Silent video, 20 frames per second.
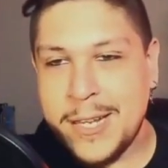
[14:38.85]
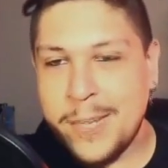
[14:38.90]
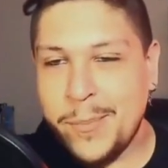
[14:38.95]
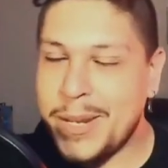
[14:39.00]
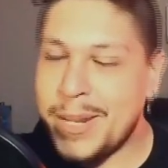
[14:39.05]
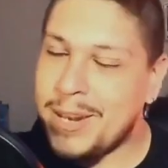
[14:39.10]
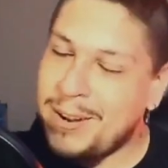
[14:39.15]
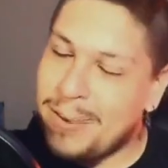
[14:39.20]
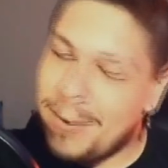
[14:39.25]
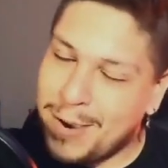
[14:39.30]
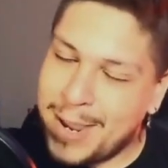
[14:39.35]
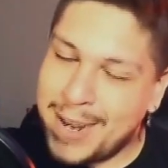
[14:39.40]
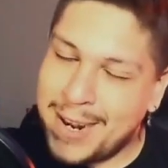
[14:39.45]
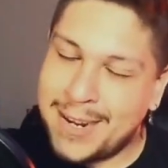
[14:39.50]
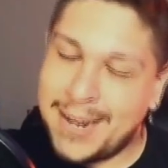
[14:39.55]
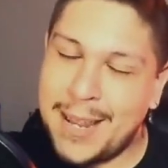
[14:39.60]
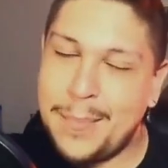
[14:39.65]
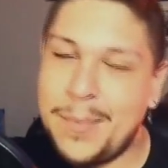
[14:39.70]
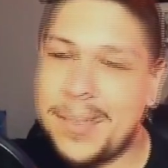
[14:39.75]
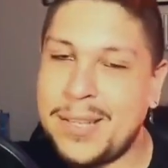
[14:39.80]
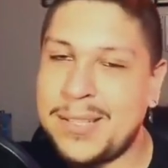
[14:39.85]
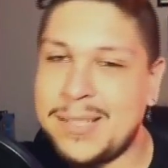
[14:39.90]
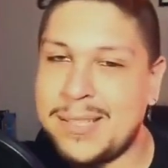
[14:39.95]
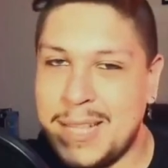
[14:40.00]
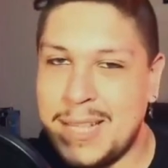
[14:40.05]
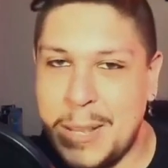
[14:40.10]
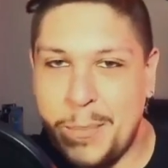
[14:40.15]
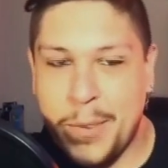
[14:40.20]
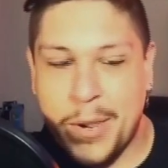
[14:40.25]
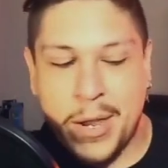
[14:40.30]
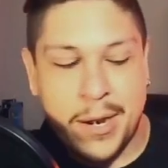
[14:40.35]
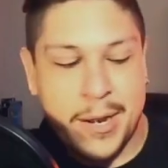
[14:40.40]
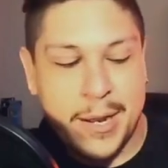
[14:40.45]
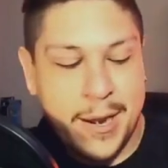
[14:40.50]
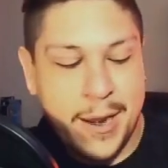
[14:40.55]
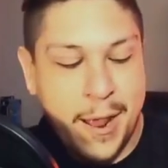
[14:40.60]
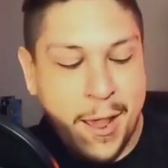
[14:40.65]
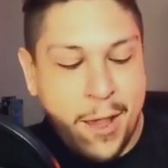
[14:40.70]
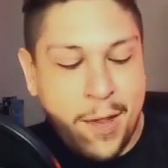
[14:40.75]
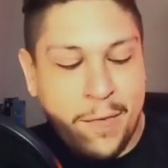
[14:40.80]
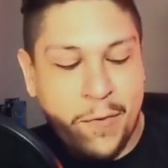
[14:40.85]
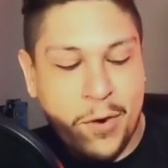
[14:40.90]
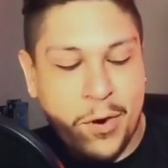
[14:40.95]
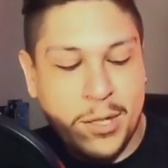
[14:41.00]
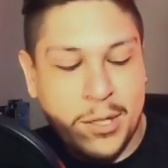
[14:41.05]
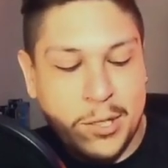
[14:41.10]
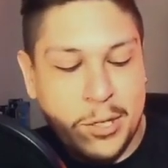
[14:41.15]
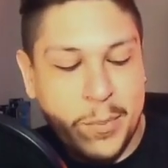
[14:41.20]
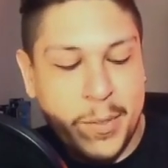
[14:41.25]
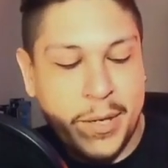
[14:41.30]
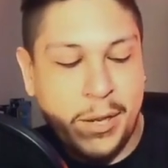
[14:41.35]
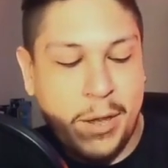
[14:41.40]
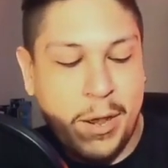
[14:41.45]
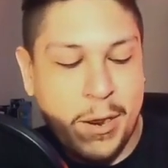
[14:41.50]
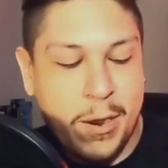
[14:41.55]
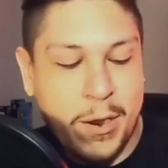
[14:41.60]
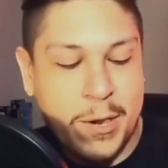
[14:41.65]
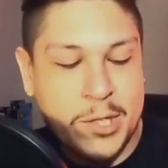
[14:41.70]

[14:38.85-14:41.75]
But you know what? Let me sleep on it for a little bit longer.